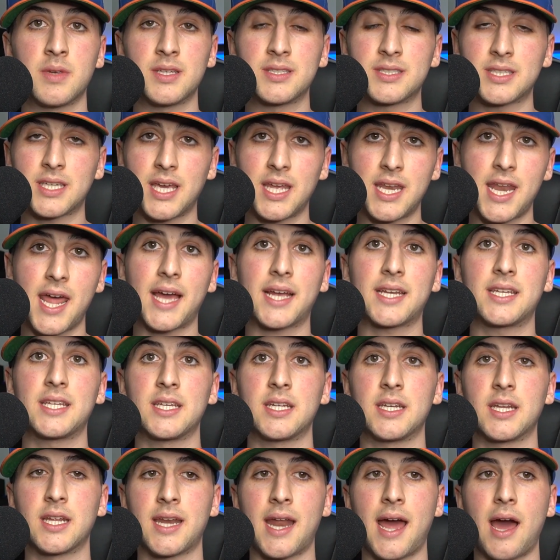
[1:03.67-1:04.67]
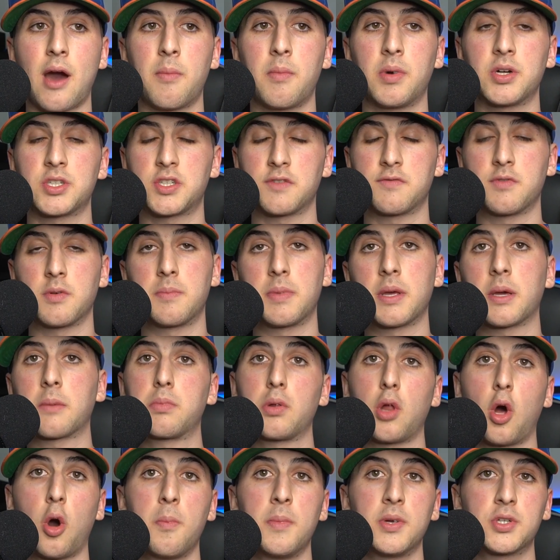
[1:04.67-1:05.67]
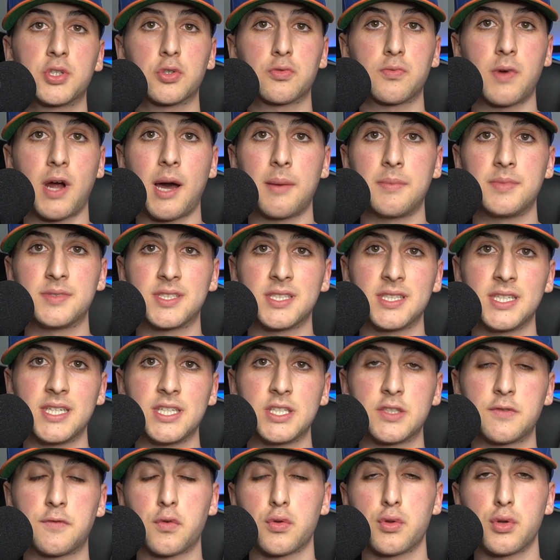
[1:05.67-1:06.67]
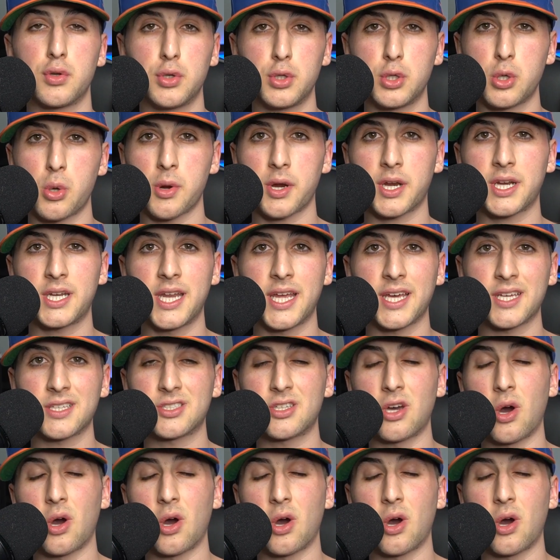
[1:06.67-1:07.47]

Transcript: is connected and how much of a big blow Mitchell Robinson is for the New York Knicks.